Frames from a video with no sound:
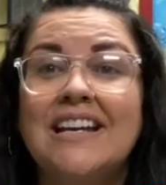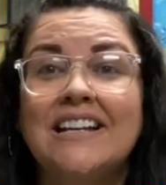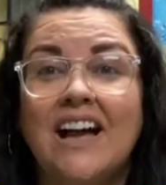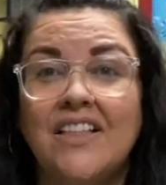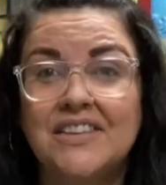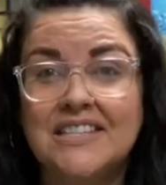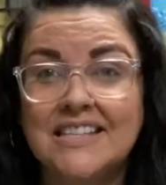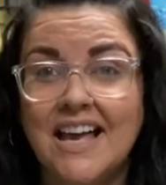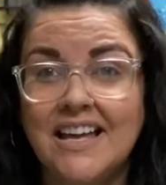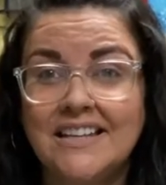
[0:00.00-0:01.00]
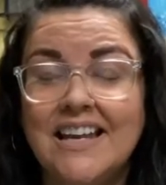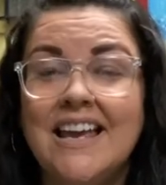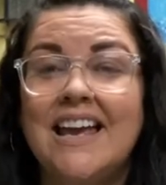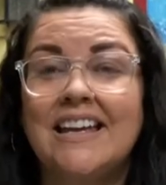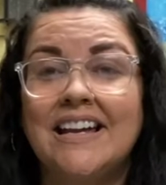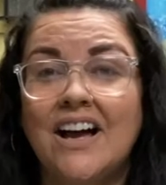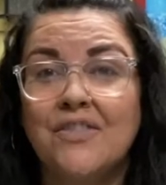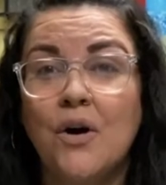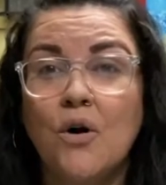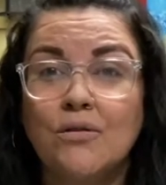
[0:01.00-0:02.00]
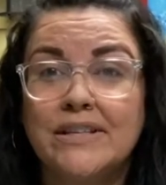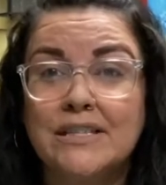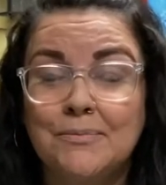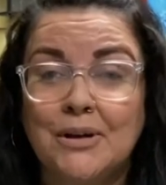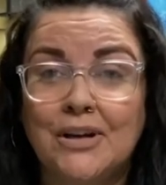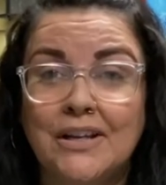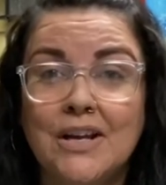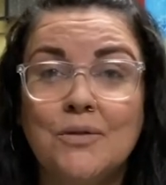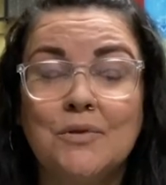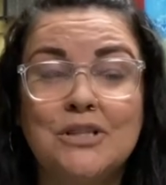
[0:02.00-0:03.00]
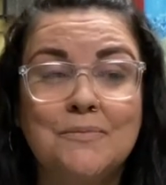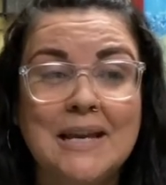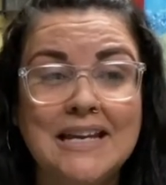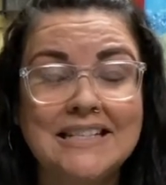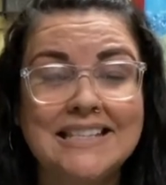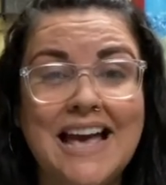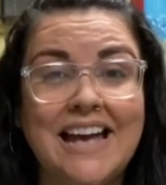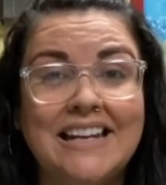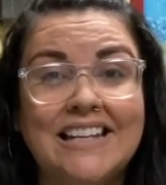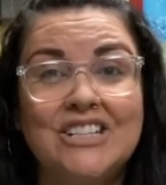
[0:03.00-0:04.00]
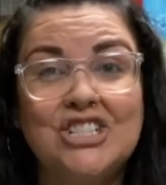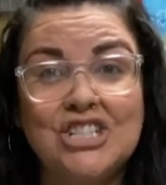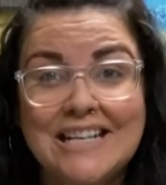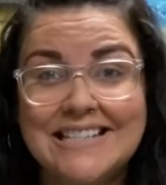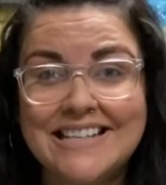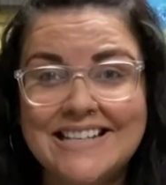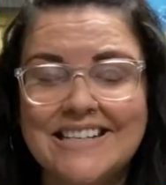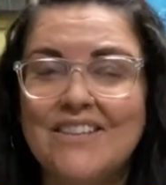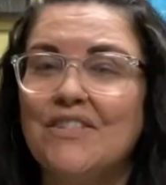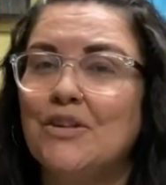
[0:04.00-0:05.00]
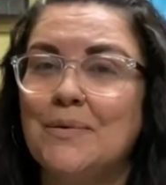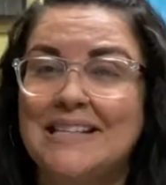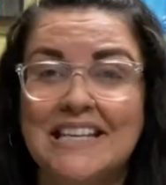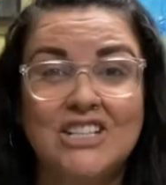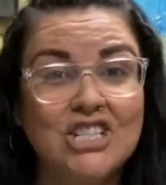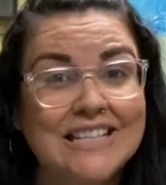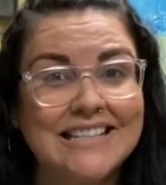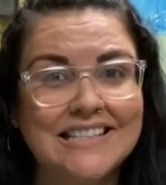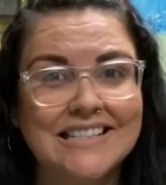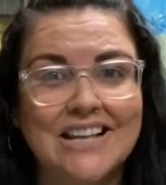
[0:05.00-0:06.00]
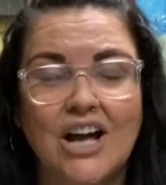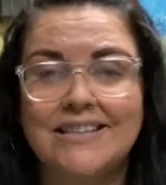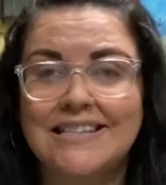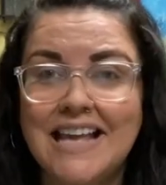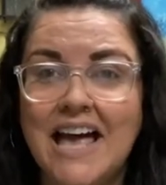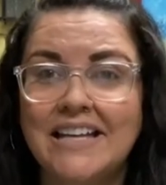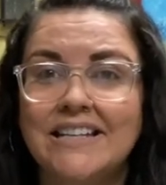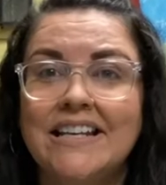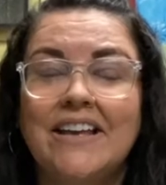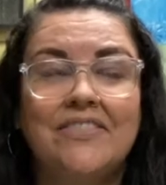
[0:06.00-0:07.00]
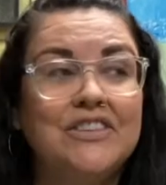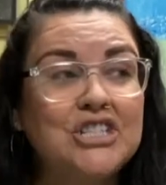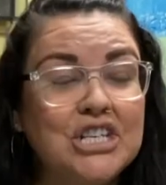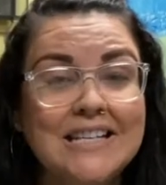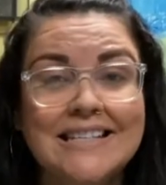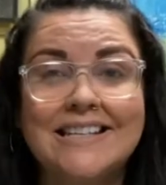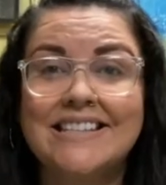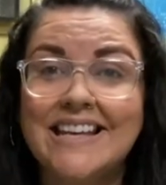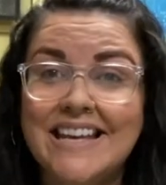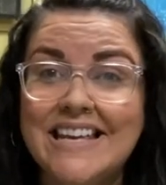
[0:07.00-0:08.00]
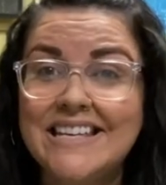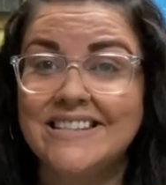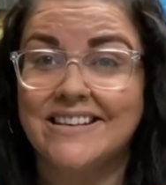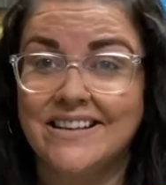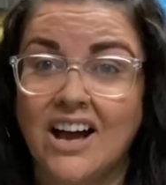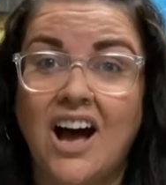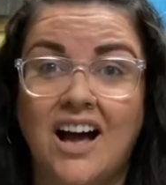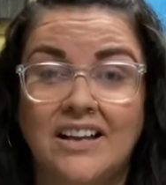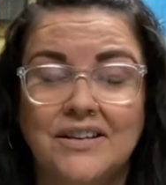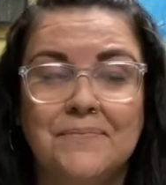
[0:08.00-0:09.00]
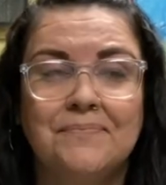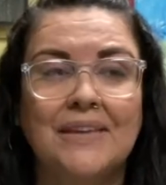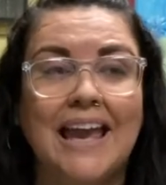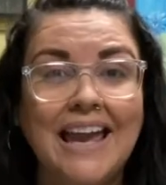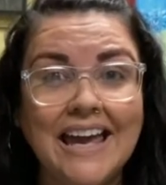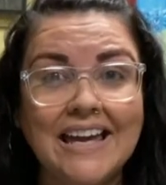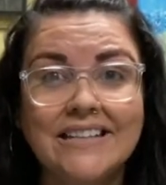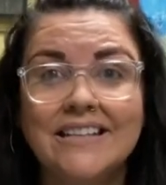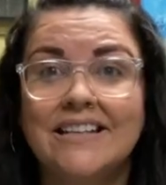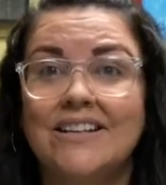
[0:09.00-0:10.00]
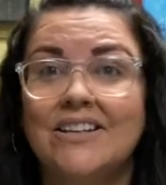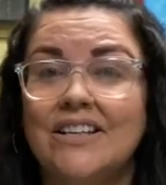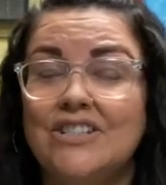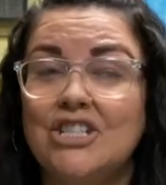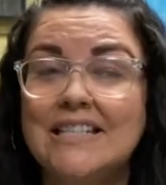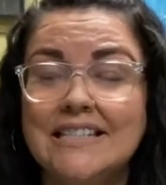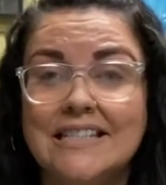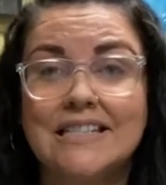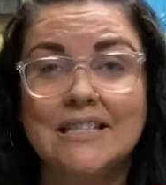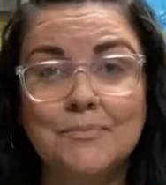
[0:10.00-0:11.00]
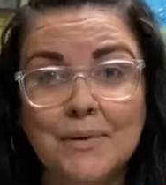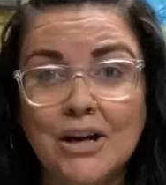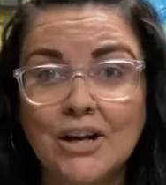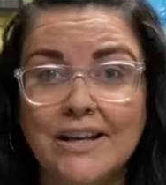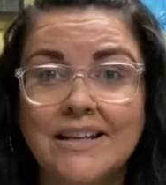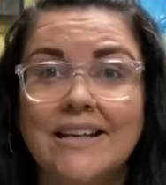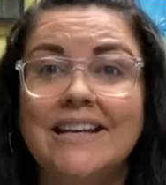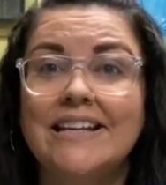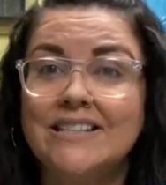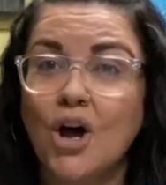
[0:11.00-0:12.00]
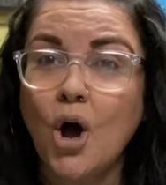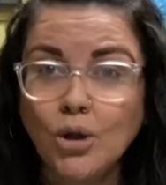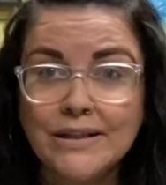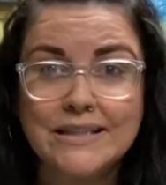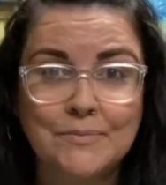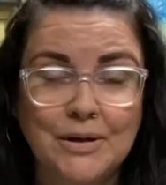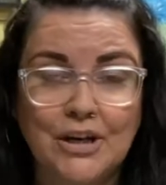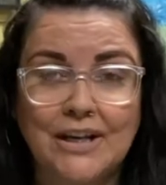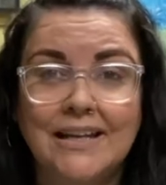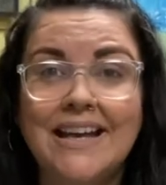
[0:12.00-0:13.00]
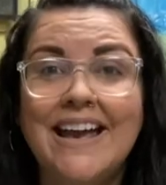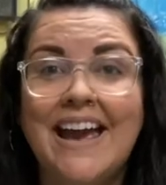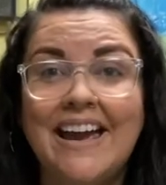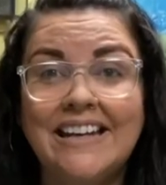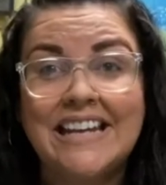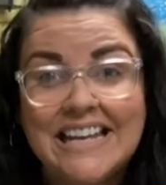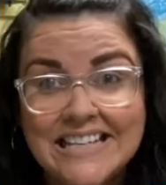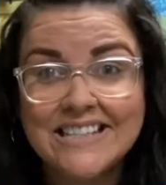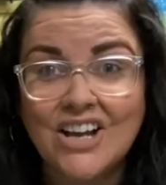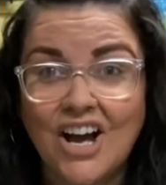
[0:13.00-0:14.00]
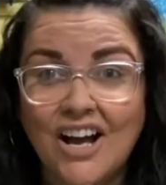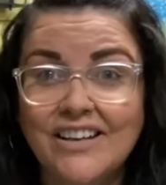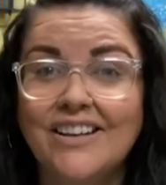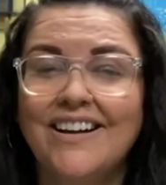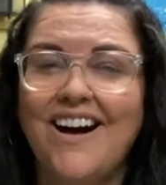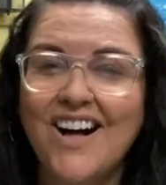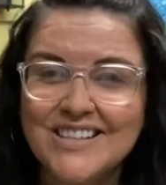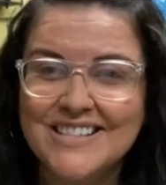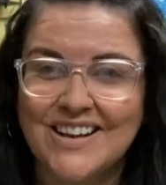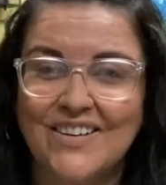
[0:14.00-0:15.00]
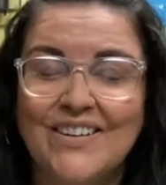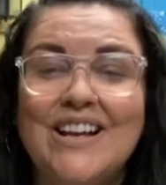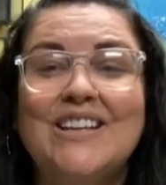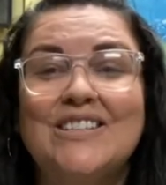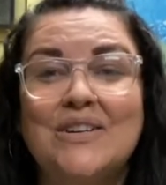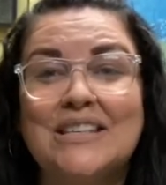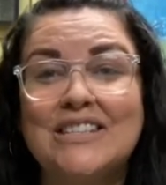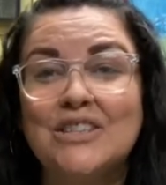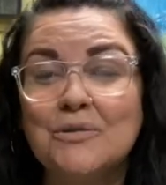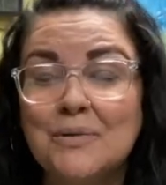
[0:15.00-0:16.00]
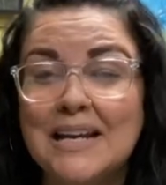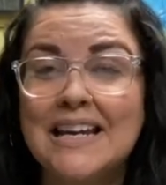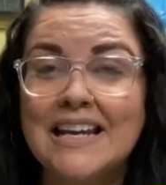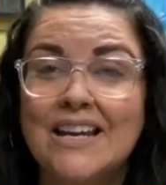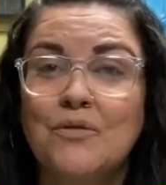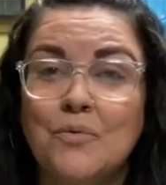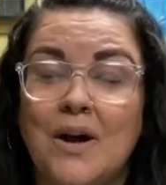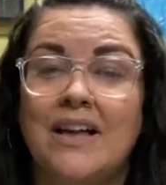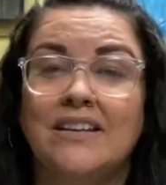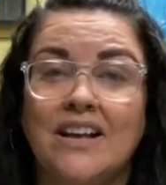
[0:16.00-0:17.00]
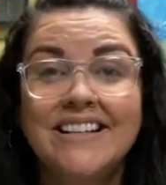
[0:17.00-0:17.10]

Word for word: God the Son, and God the Holy Spirit, which means that Jesus, even though we say Jesus is God's son, Jesus is God. And Jesus' spirit is the Holy Spirit, and he's God also. So it's three in one.